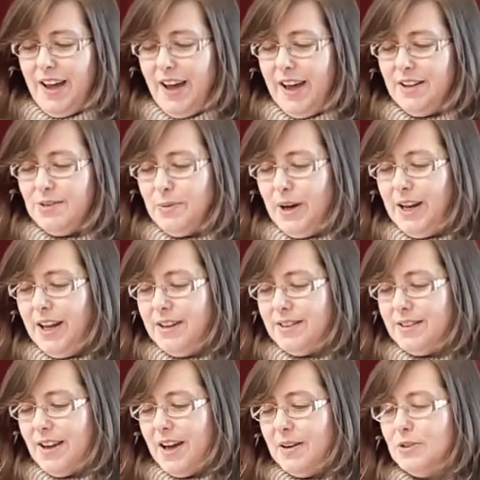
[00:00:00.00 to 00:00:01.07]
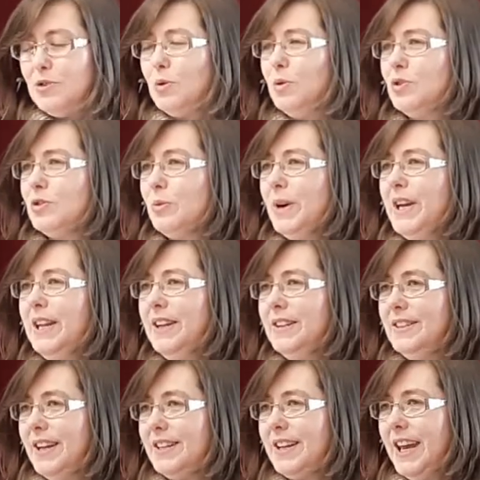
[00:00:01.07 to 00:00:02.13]
as well as George
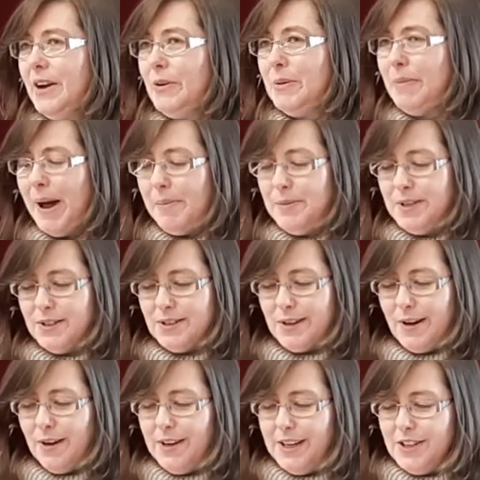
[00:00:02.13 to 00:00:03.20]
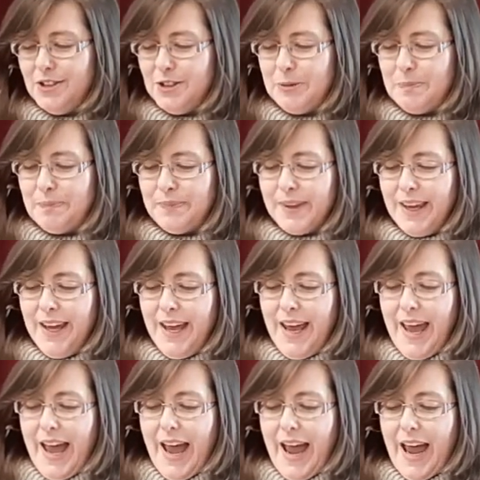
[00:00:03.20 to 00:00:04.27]
Wieland at Carey Baptist College.
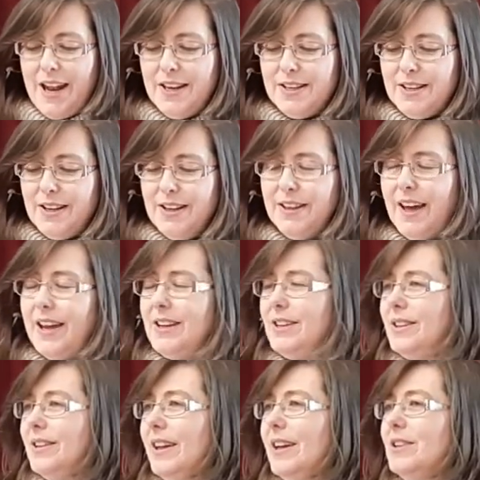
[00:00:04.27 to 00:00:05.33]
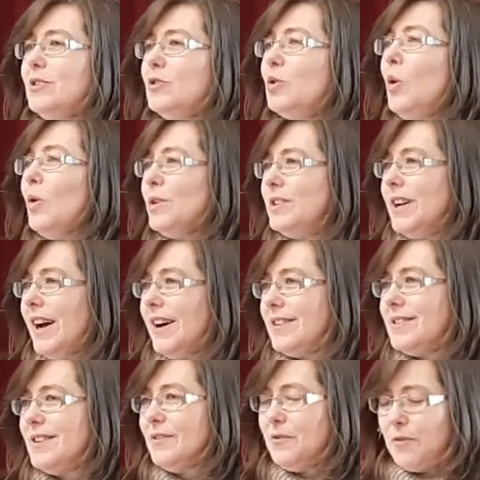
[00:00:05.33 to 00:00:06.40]
And they taught
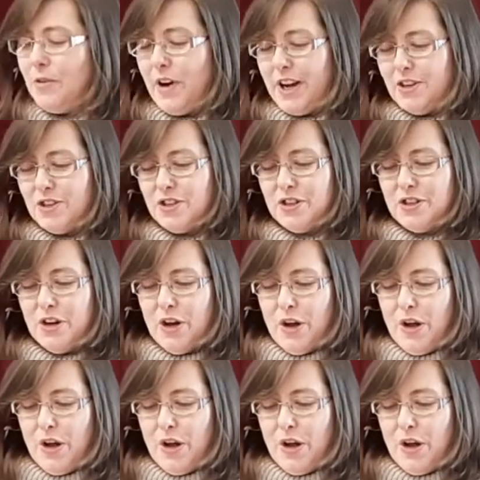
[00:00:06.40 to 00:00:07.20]
us afresh